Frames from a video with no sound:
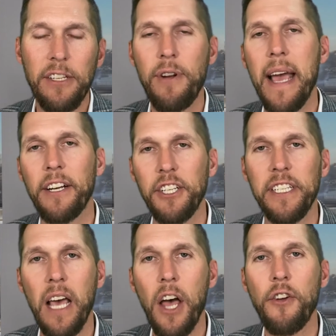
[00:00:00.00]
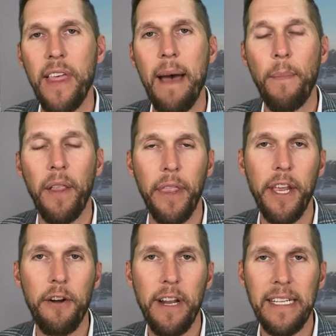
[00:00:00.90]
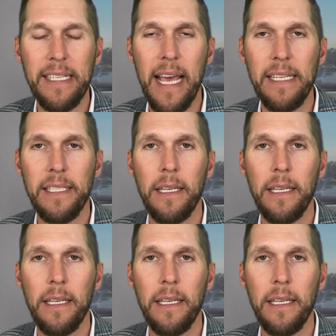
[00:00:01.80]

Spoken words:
strategies under that monthly earnings test.